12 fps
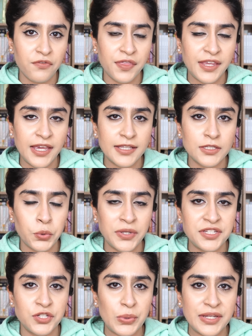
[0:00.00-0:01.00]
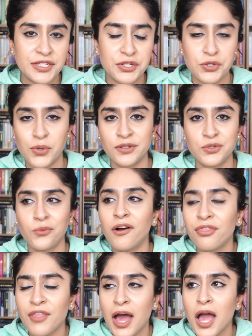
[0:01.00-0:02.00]
in the years 2020 to
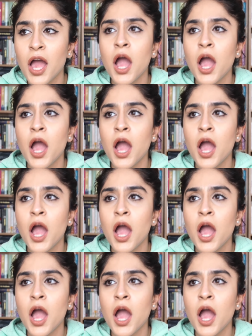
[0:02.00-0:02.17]
21 that